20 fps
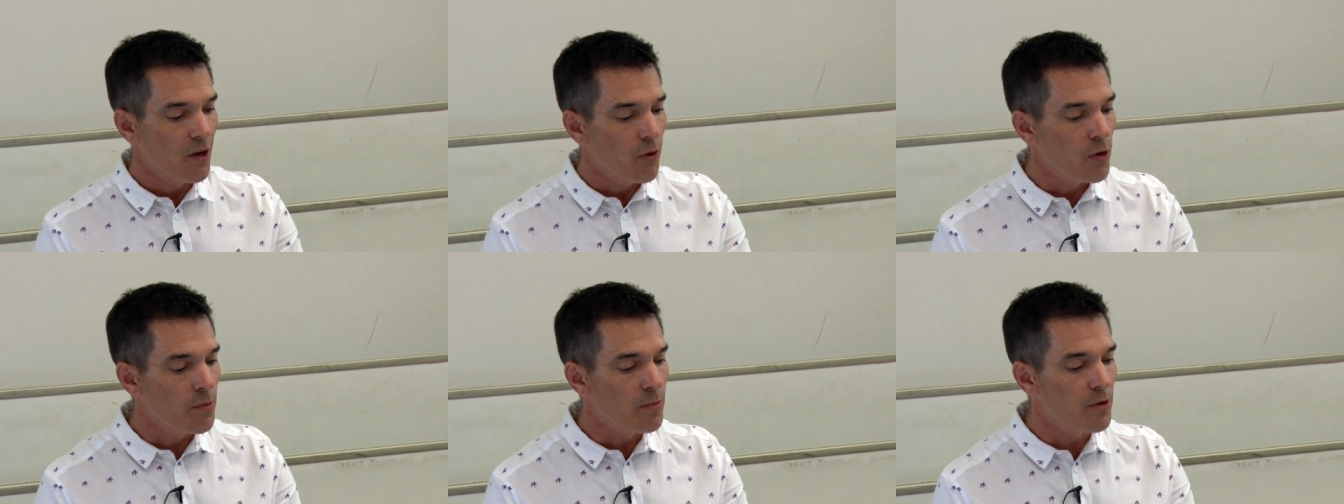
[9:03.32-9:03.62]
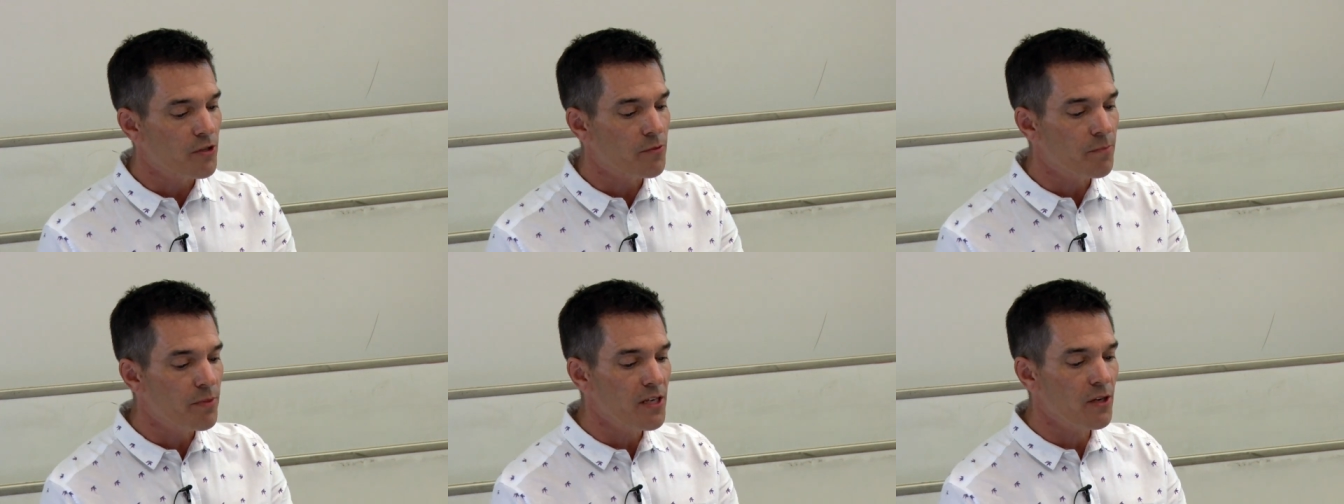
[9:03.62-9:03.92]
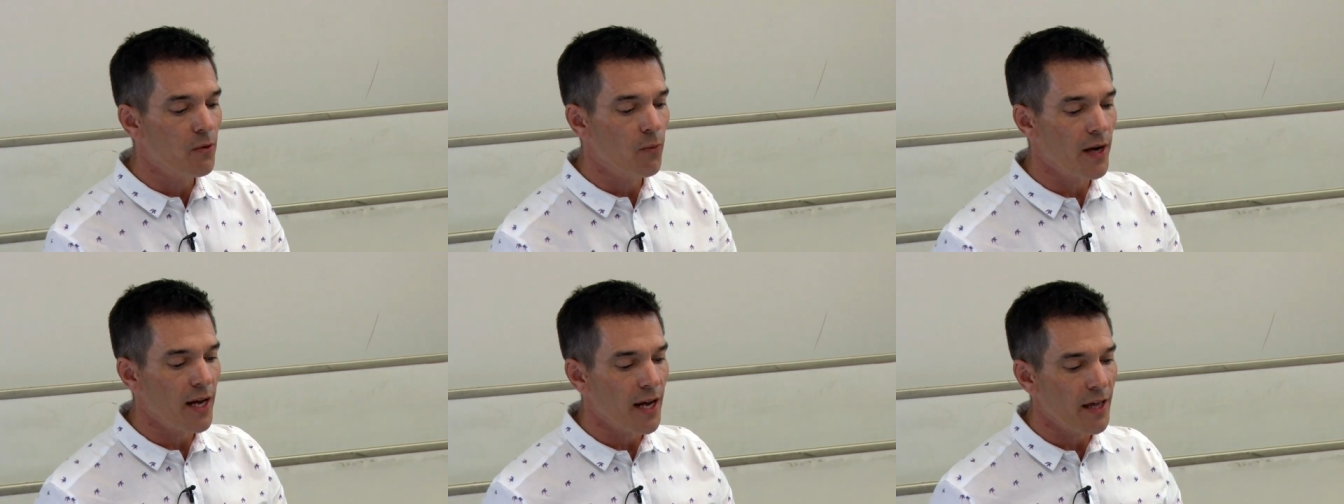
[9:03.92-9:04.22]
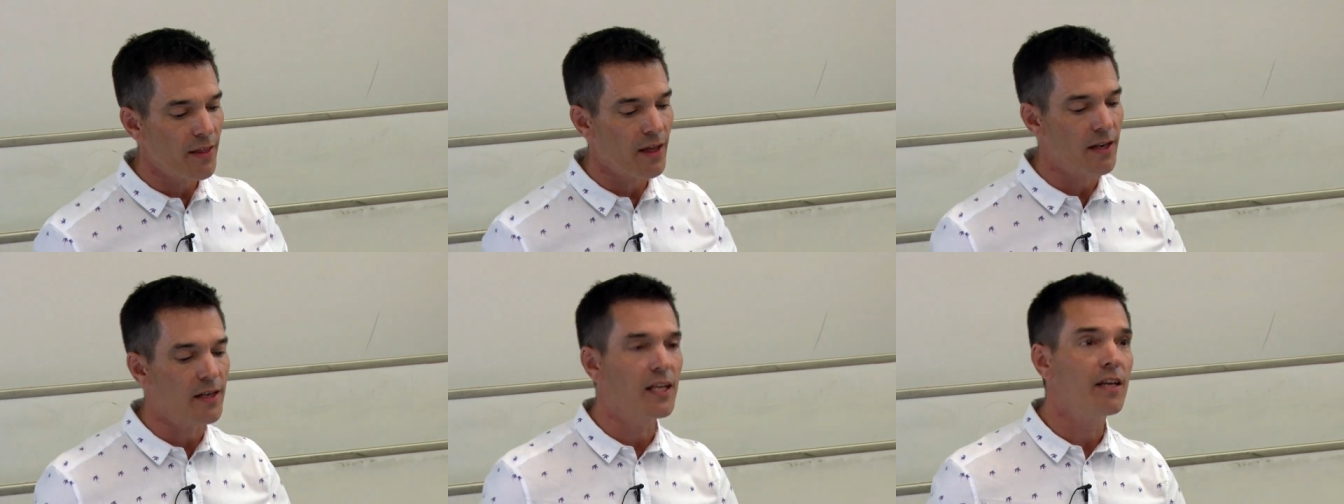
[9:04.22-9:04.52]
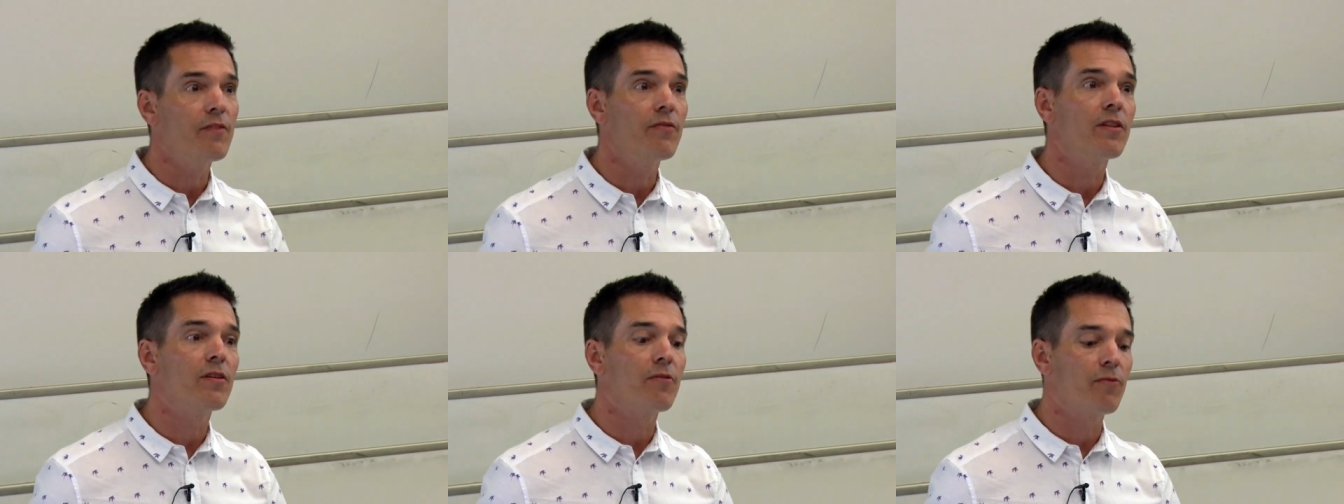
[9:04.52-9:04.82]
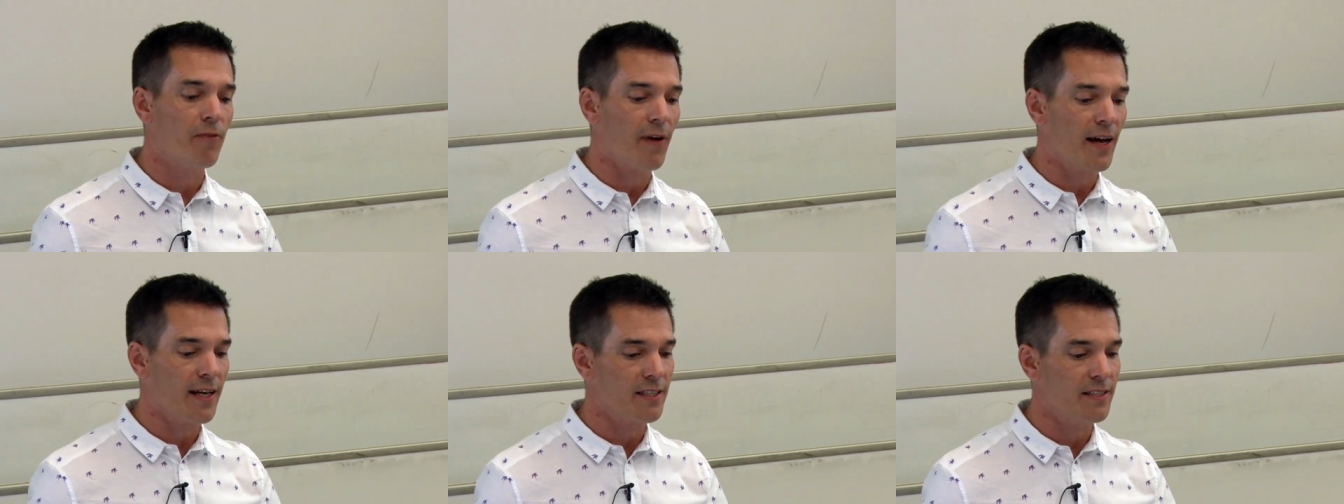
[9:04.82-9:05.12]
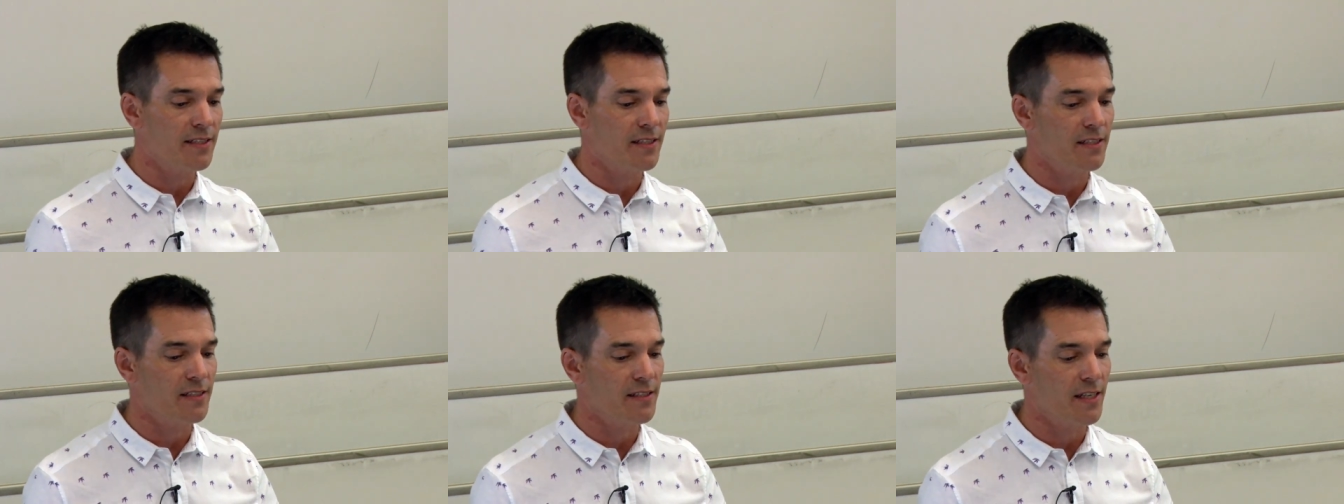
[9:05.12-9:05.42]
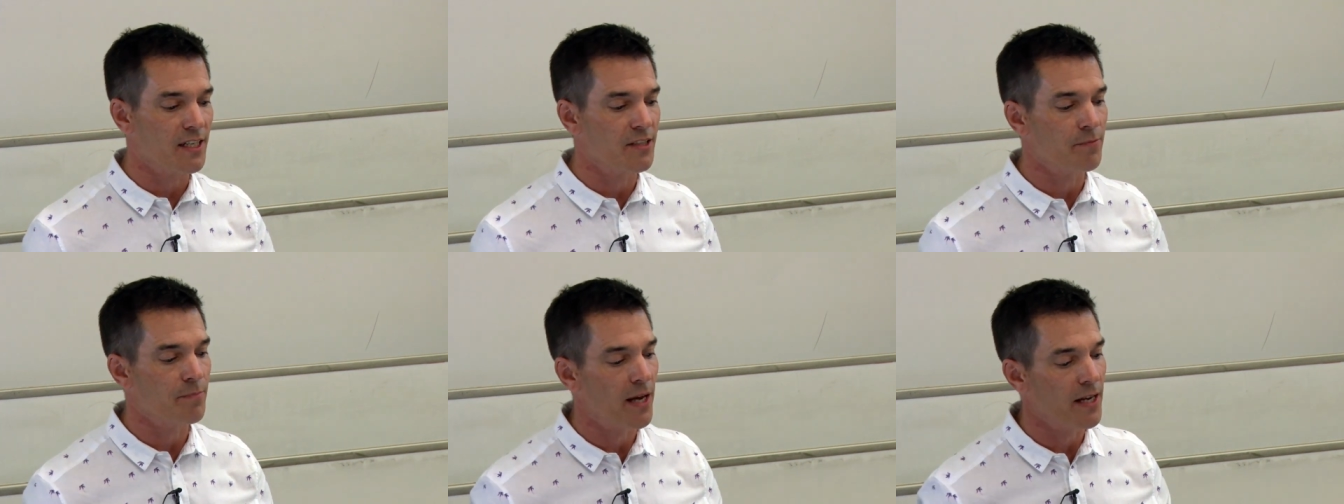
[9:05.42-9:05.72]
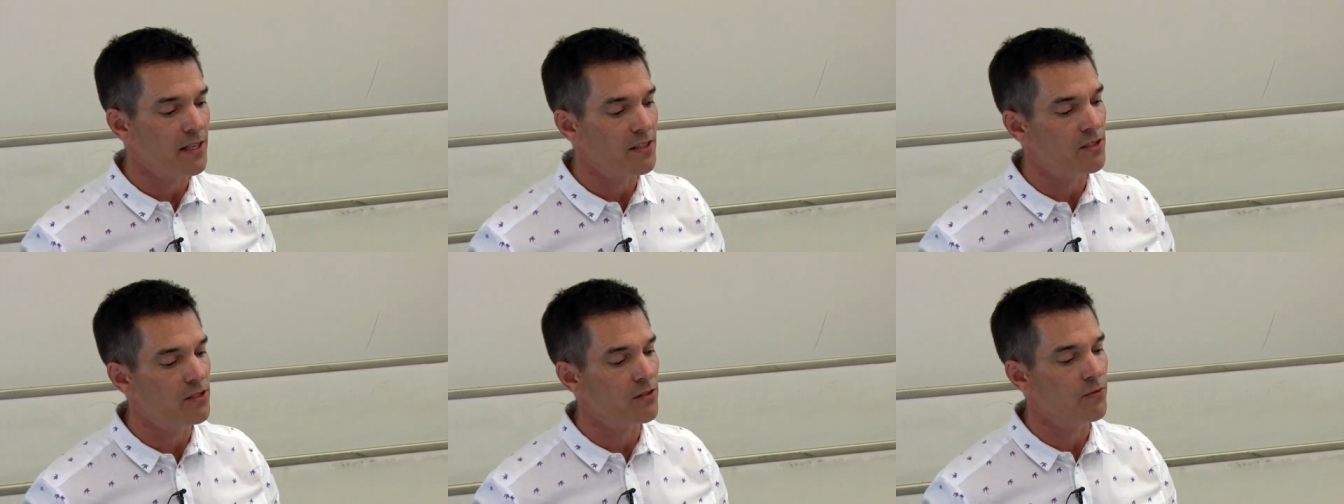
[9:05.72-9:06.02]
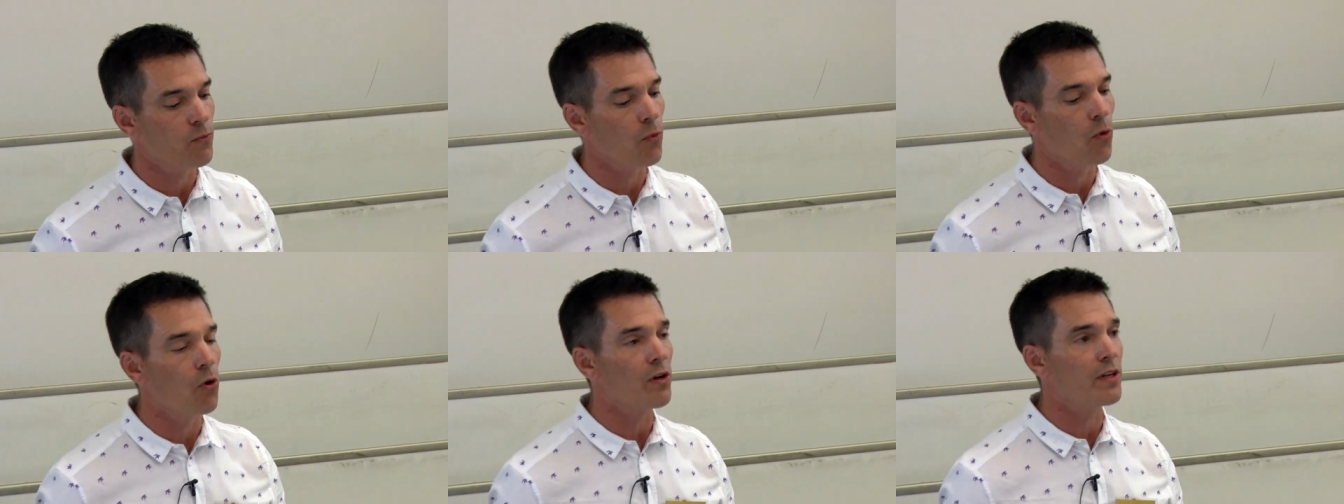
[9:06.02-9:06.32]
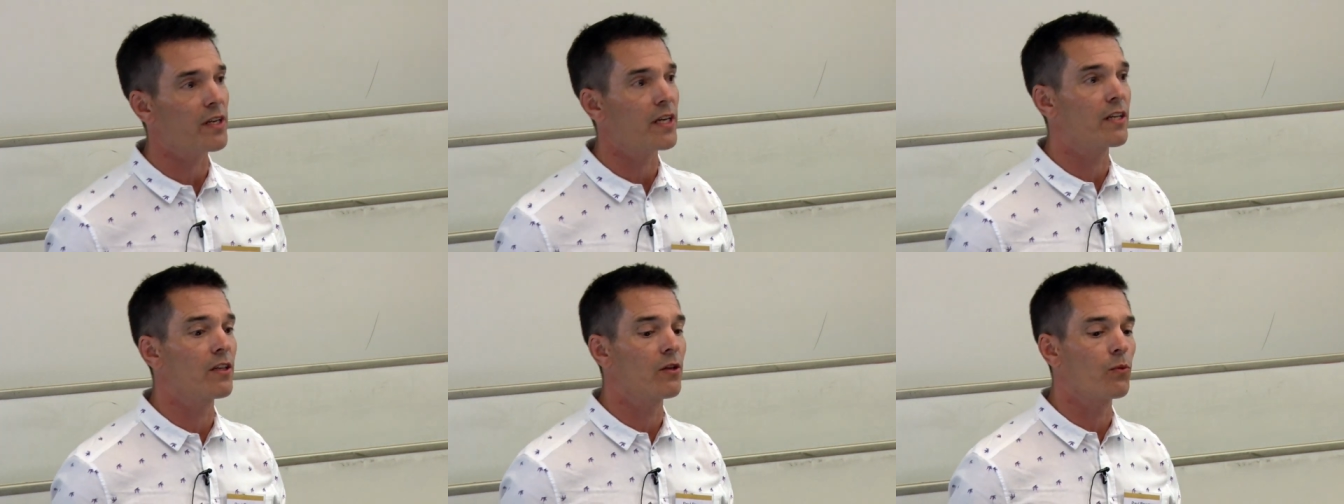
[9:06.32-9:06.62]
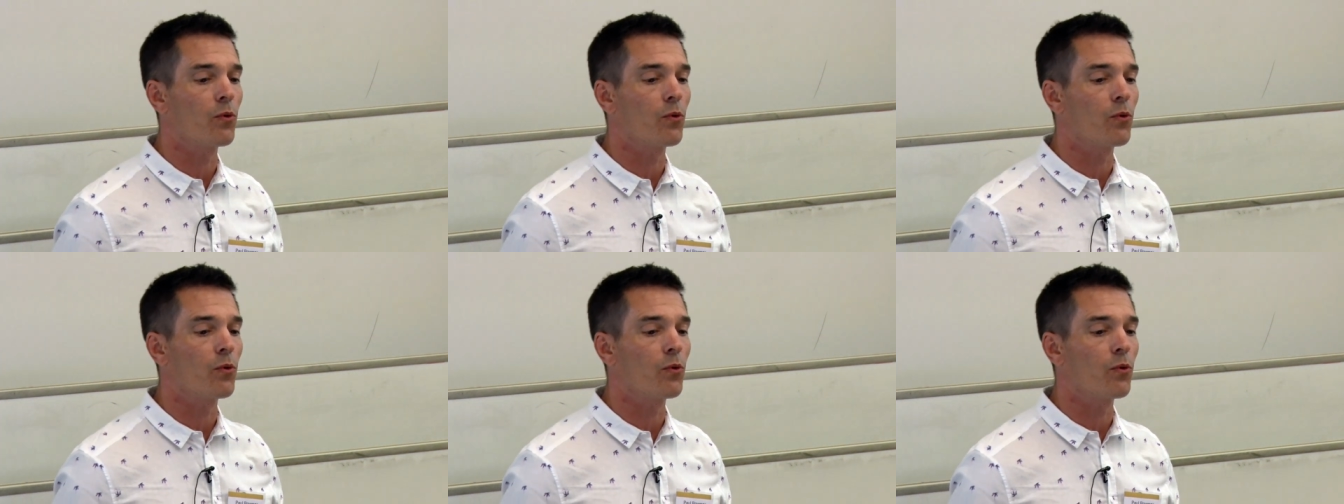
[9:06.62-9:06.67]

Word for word: We must be aware that even the vastest expanses of water in